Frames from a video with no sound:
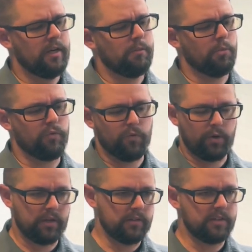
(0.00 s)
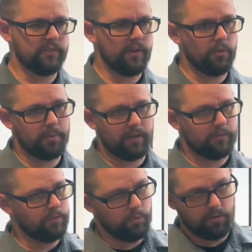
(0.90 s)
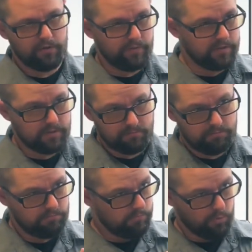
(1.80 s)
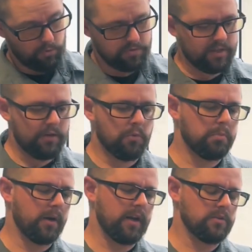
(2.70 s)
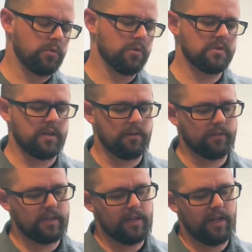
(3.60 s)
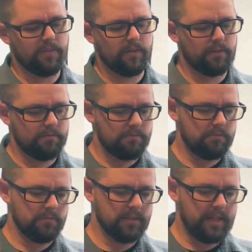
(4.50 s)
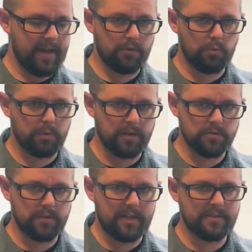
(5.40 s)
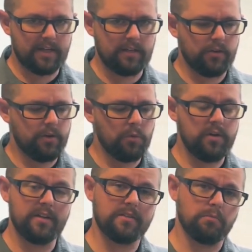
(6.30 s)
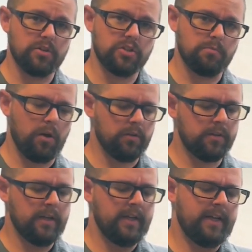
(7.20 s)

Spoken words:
more vertically developing, or if it's a horizontal branch horizontally, and the lateral branch, or that secondary one, is much smaller.